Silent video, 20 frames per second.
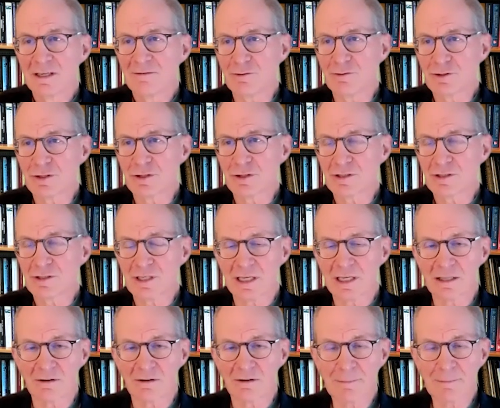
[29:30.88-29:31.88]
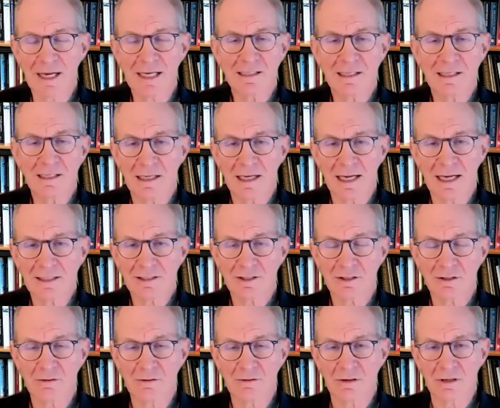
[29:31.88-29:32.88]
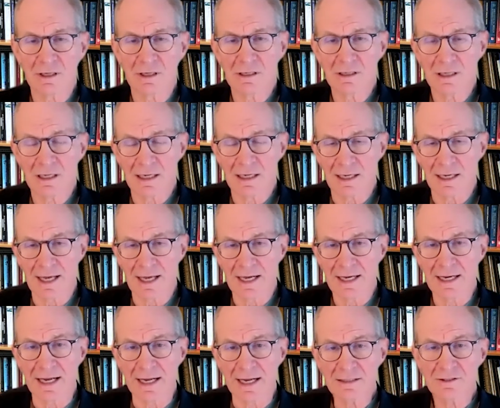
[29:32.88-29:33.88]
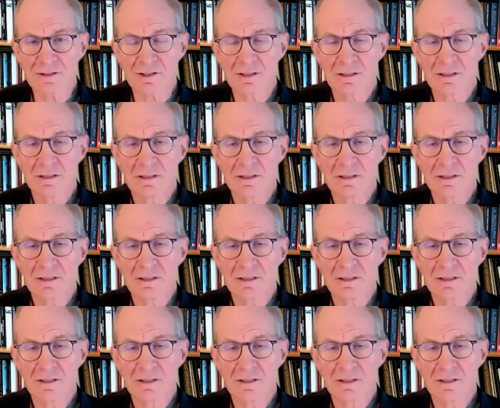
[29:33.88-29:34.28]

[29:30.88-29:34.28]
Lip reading: search either MITx or edX